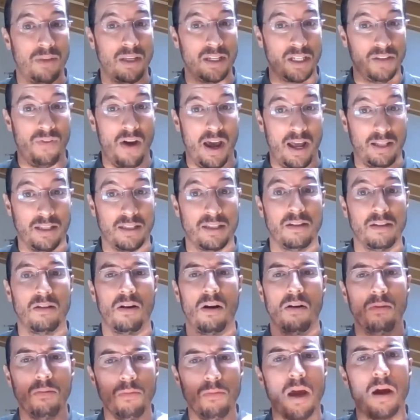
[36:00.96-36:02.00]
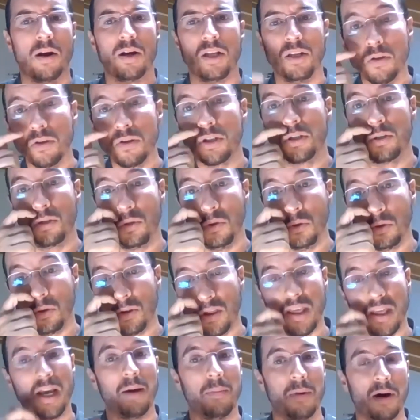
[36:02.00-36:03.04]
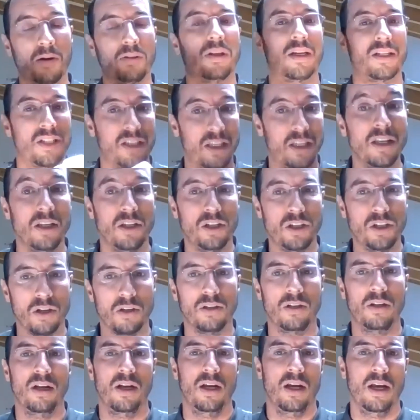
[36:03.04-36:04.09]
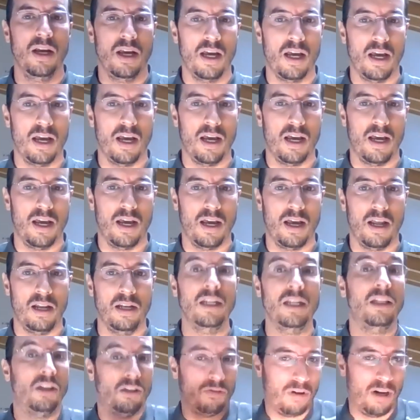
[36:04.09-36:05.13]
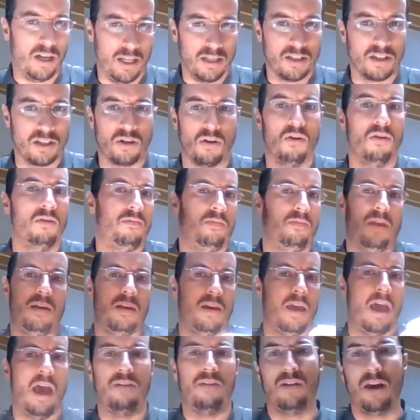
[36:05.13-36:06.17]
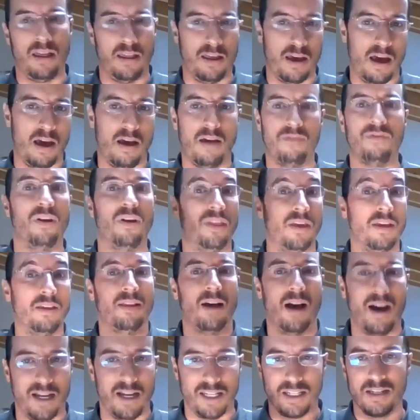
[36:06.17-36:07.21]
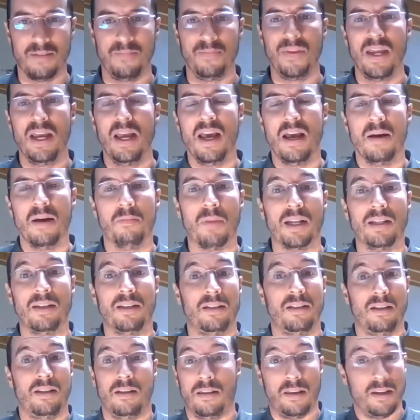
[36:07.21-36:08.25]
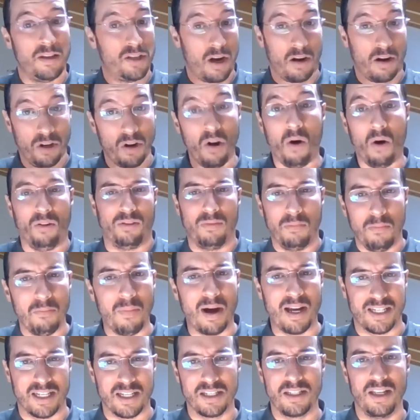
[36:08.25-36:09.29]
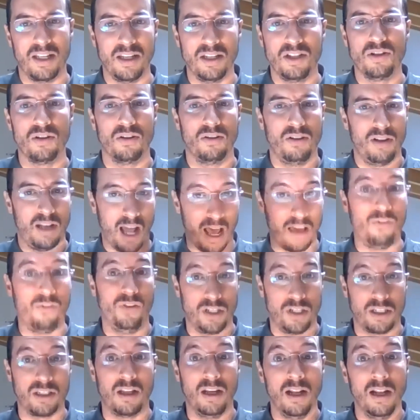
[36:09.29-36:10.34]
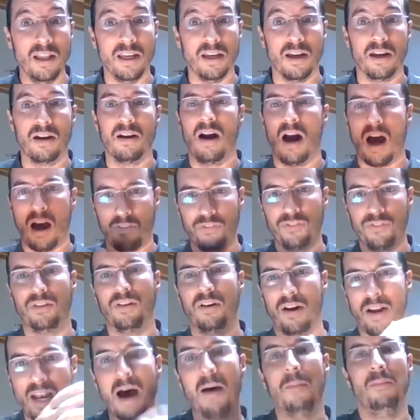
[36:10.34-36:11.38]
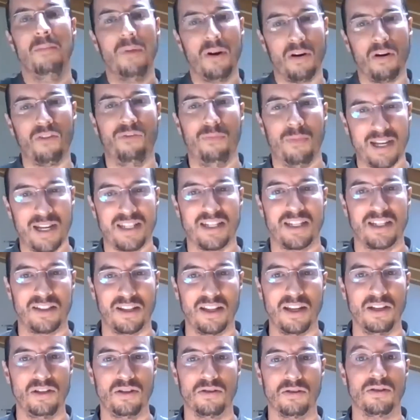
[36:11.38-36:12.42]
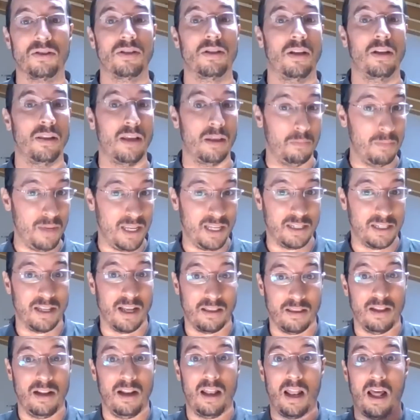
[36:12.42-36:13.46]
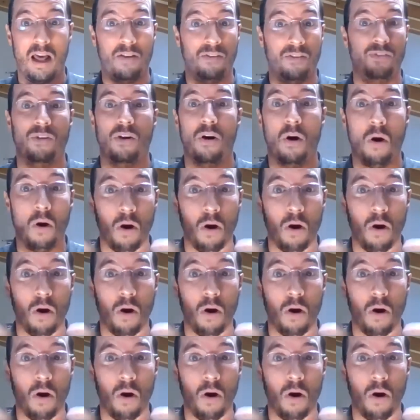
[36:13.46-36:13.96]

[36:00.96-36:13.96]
these events. We are used to think about extinction literally, so everything dies. But these are not mass extinction. Life is still here after a number of mass extinctions. That means that life